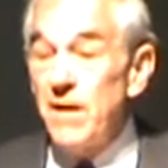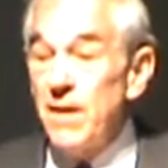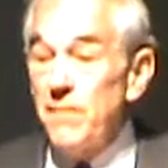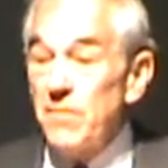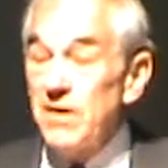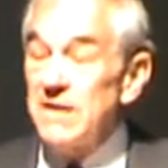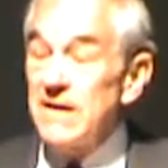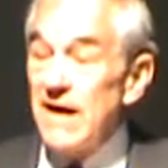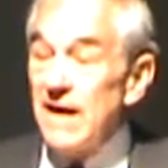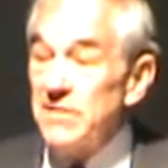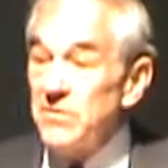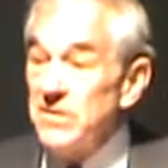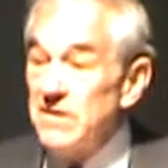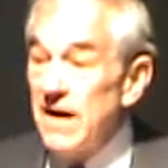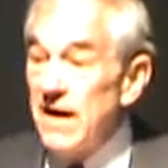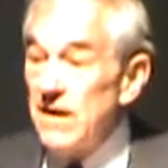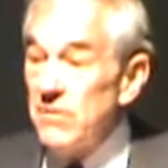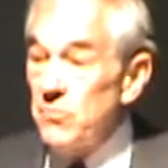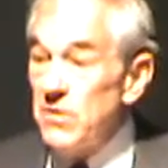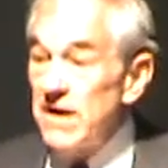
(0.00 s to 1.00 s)
But the other
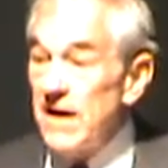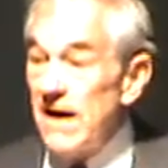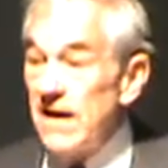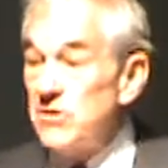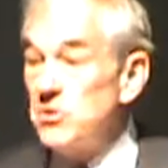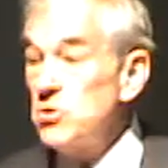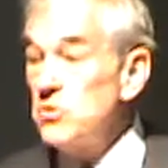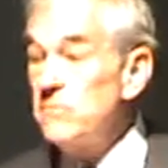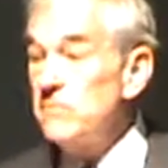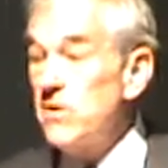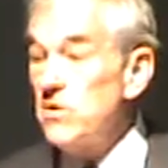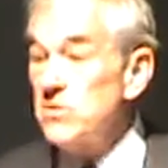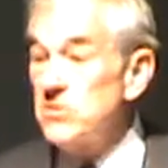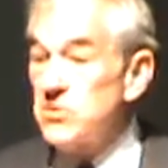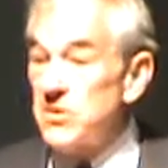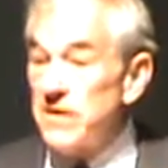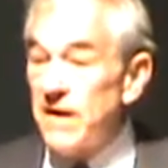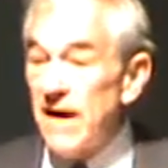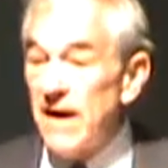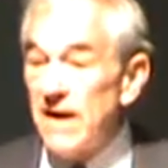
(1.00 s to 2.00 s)
day we had 2 votes
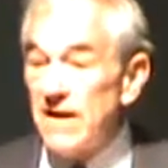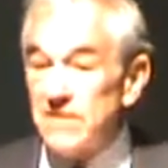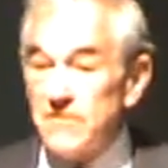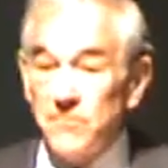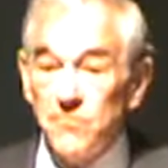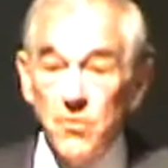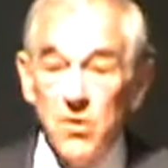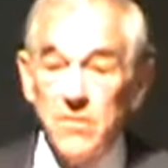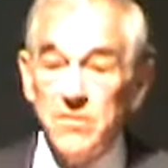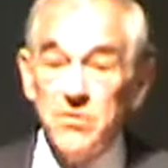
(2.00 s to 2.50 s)
on the House floor.